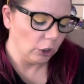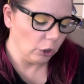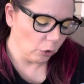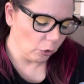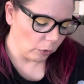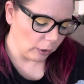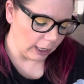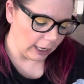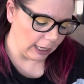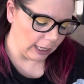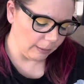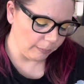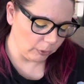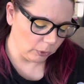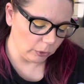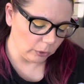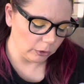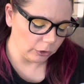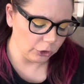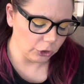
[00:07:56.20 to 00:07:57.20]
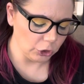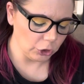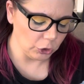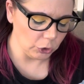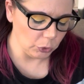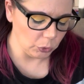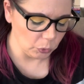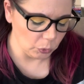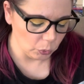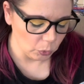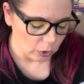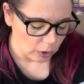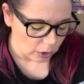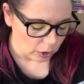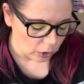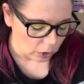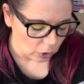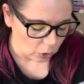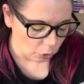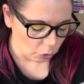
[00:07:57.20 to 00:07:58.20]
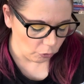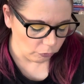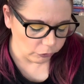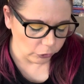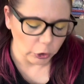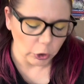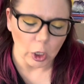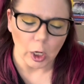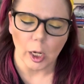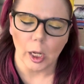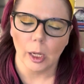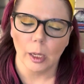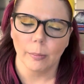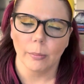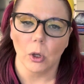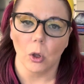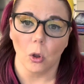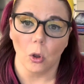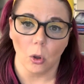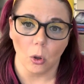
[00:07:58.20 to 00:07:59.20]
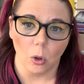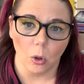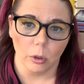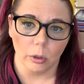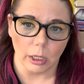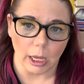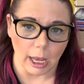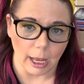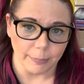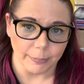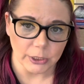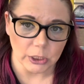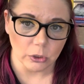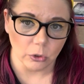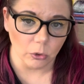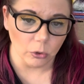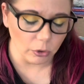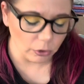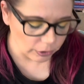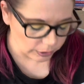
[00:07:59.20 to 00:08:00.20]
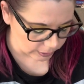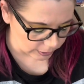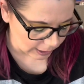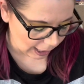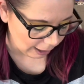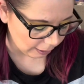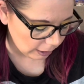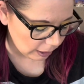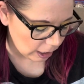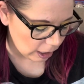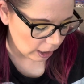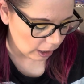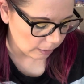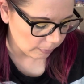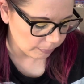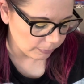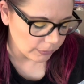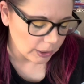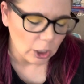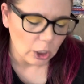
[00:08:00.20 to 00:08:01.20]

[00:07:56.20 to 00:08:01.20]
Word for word: You're able to overcome all obstacles that come